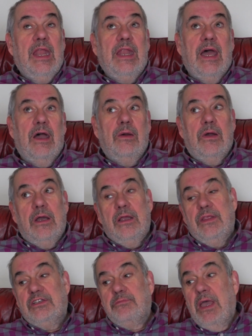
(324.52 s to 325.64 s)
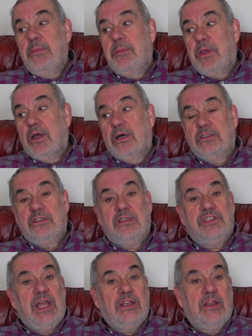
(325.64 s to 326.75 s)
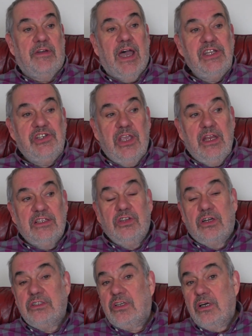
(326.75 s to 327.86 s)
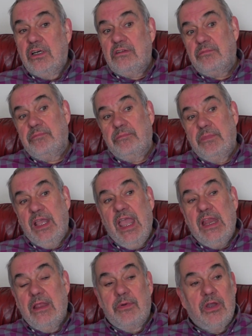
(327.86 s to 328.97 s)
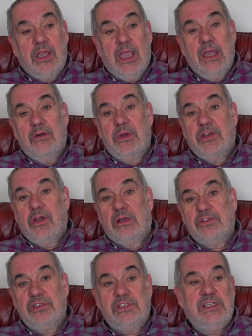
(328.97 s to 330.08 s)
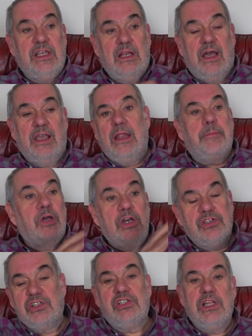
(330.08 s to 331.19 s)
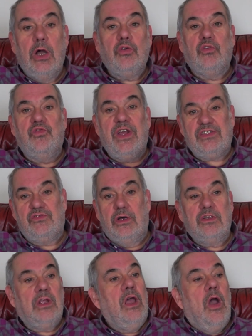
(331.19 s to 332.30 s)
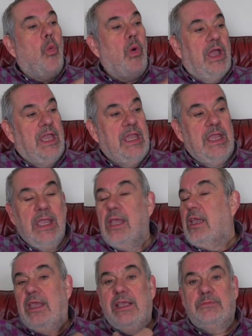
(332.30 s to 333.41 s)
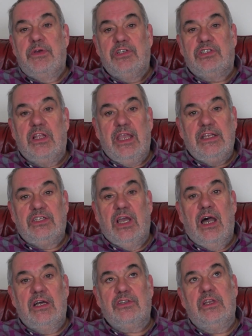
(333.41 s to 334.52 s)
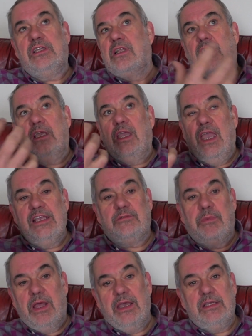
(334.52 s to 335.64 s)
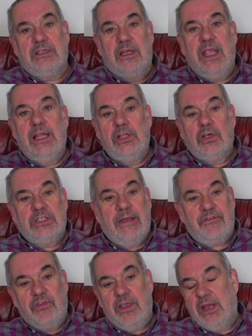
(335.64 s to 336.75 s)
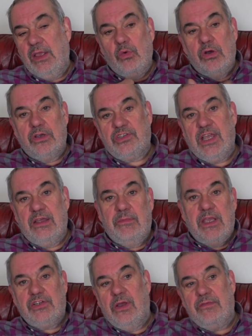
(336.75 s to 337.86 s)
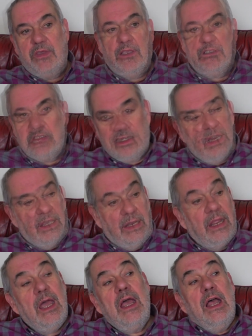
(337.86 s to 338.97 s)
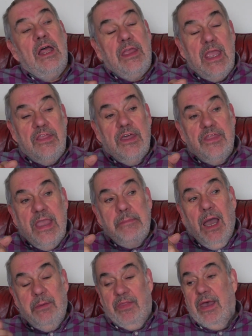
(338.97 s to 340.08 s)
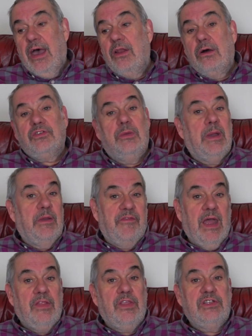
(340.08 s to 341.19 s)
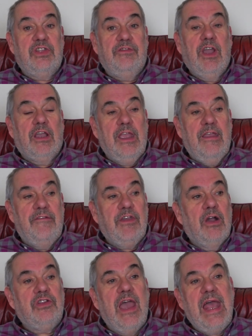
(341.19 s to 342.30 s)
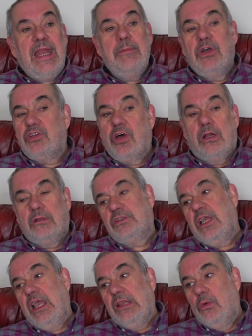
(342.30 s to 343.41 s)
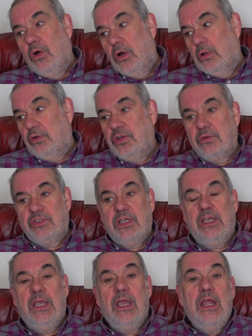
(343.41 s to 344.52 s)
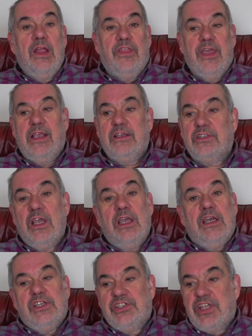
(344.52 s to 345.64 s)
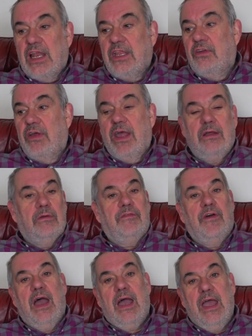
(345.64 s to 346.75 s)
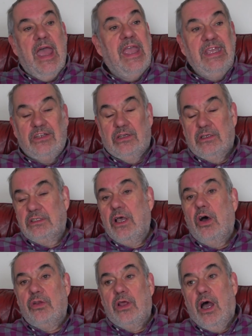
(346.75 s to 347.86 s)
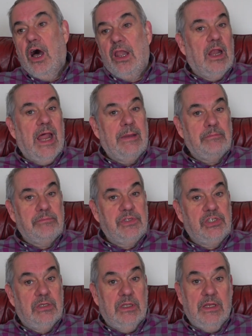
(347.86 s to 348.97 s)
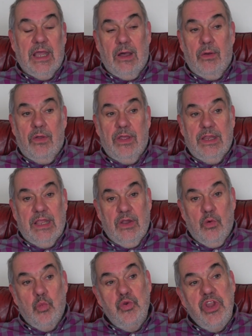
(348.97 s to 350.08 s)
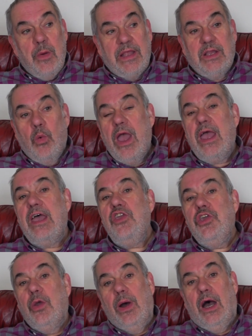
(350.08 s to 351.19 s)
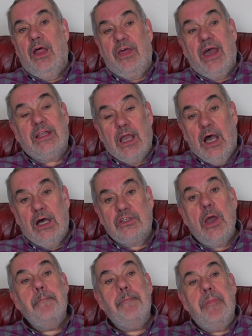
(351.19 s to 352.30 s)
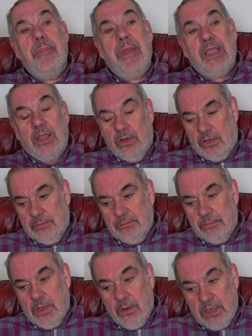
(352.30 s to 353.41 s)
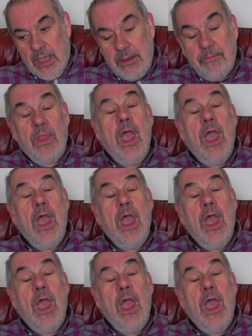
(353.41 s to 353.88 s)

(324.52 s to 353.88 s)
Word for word: Now, this may be because the standard of hygiene is not as good in a Burger King or McDonald's as it is in like a person's local restaurant where he is personally in charge and it's like his place and he looks after it and he works there and makes sure everything's clean. It, it might be that, and also it might be the fact is that if you, if you go to any McDonald's in the world, you'll see things standing around for ages under hot lamps. Now, no matter where you are, that can't be good. Okay?